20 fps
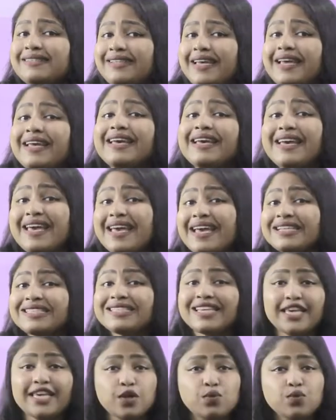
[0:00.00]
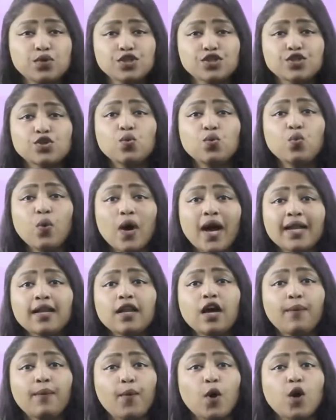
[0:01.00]
sec x equals to
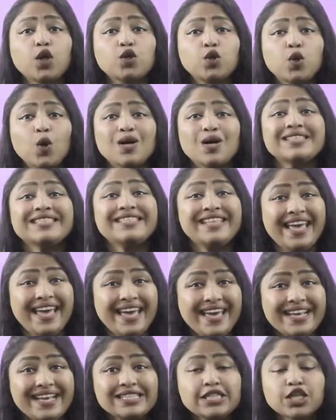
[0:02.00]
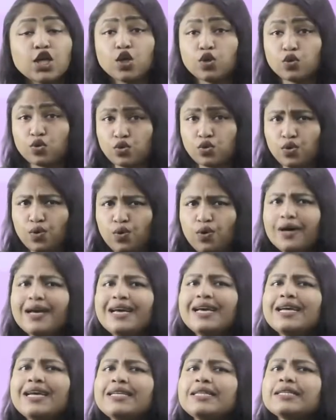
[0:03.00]
1 upon cos x, so
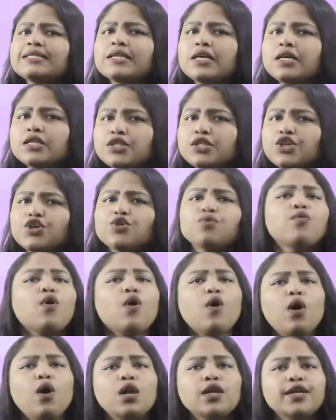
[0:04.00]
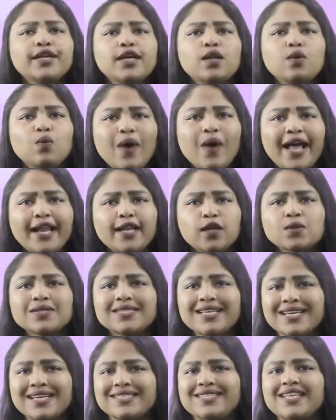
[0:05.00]
it is assumed all real
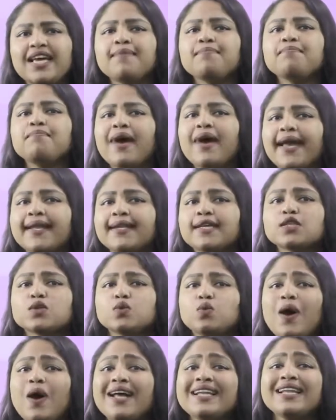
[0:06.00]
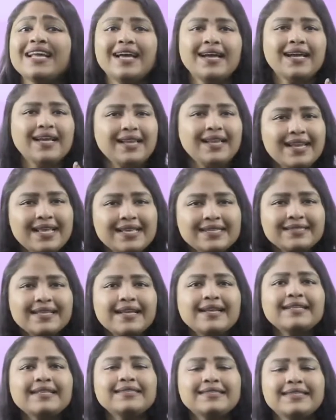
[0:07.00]
values except minus 1 less
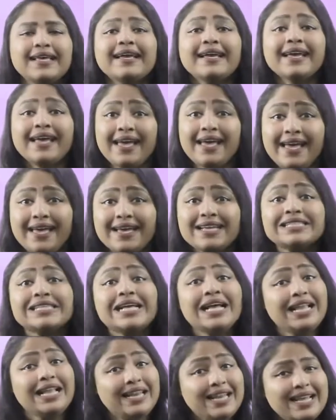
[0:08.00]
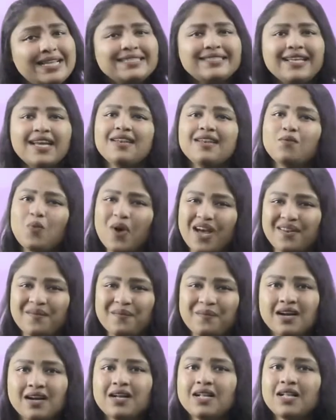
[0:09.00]
than sec x less than
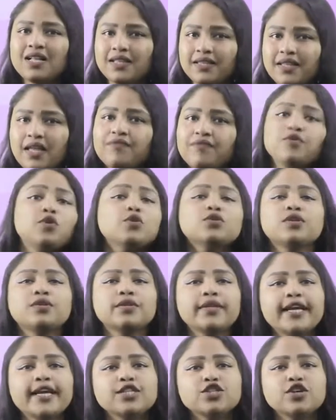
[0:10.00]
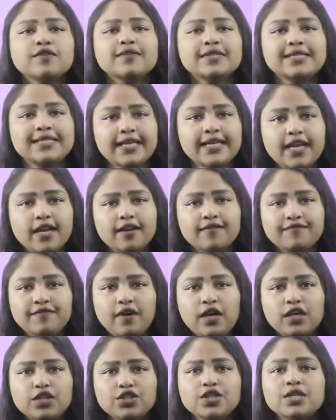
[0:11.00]
1. Therefore, the range of the secant
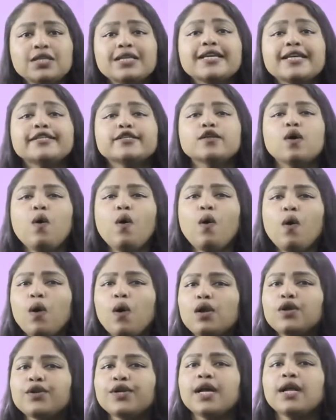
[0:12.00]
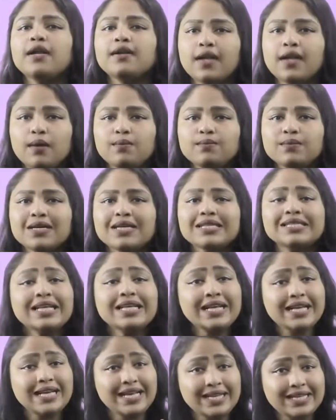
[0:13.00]
function is all real numbers
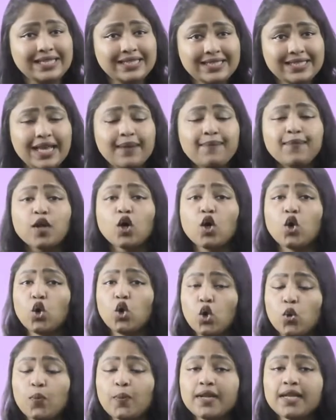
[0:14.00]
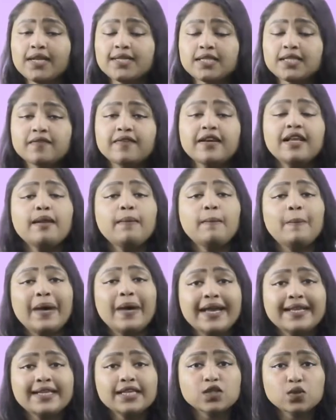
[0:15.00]
except open interval
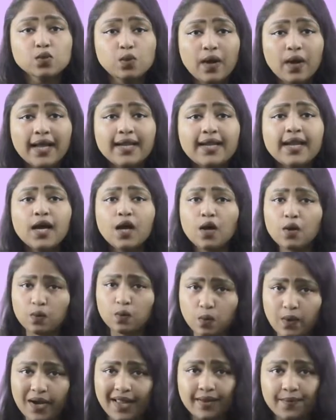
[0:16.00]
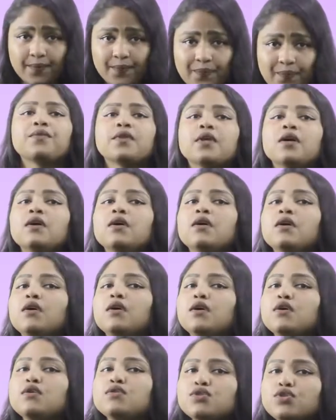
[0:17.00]
minus 1, 1.
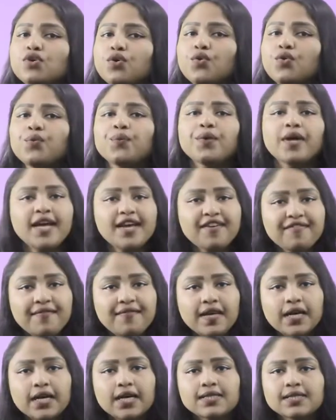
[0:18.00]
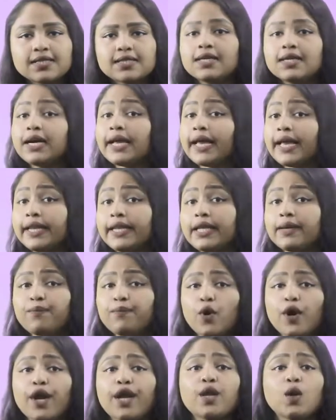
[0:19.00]
So, if we consider any
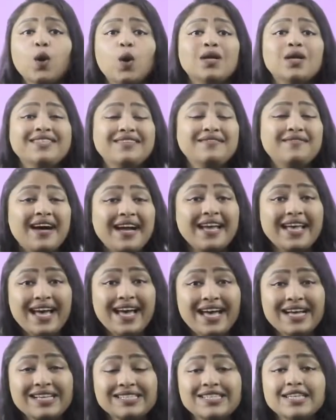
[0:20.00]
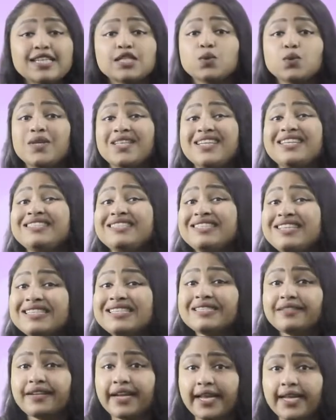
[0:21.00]
point on the y-axis within
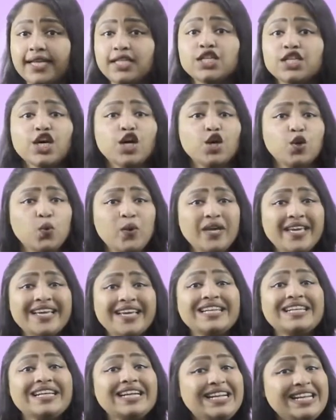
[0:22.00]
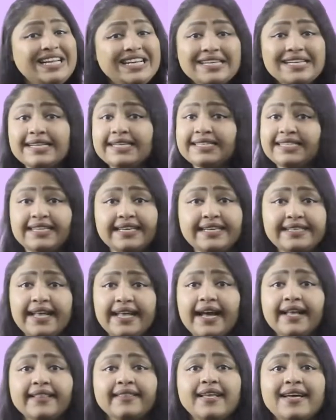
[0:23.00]
this range, we can clearly see
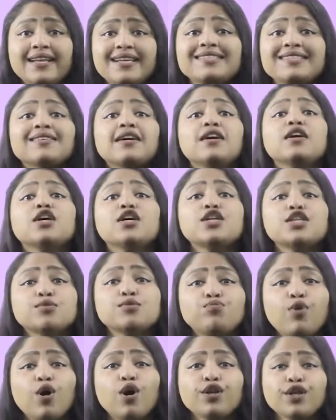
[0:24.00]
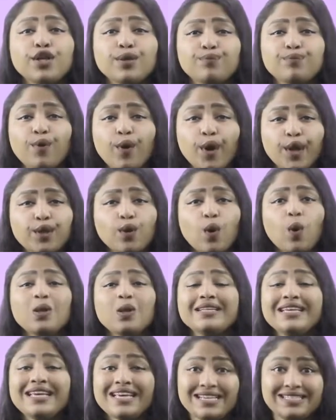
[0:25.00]
that there is a corresponding point
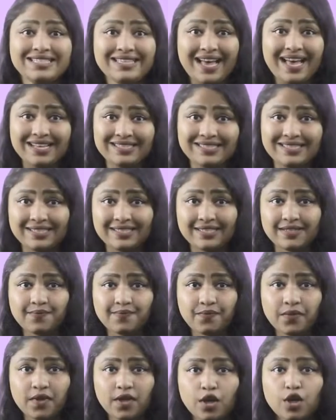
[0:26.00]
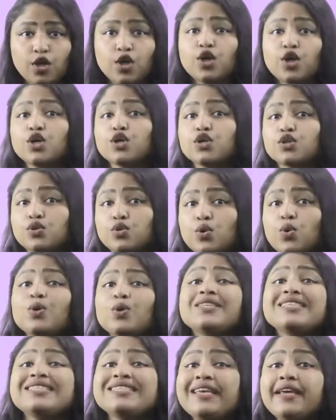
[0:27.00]
on the x-axis.
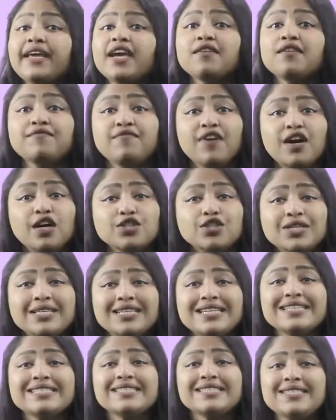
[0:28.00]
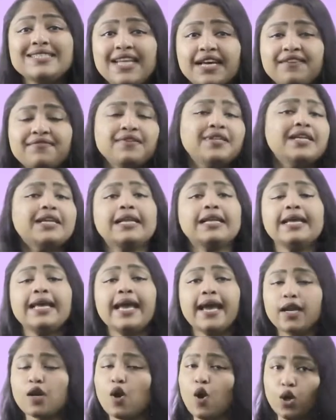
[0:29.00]
So, the secant function is
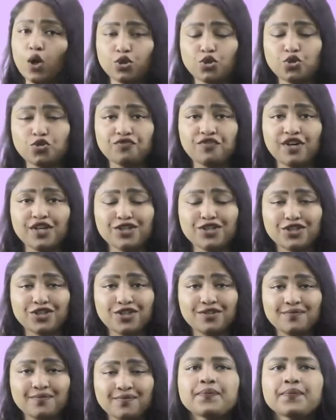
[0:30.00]
definitely an onto function.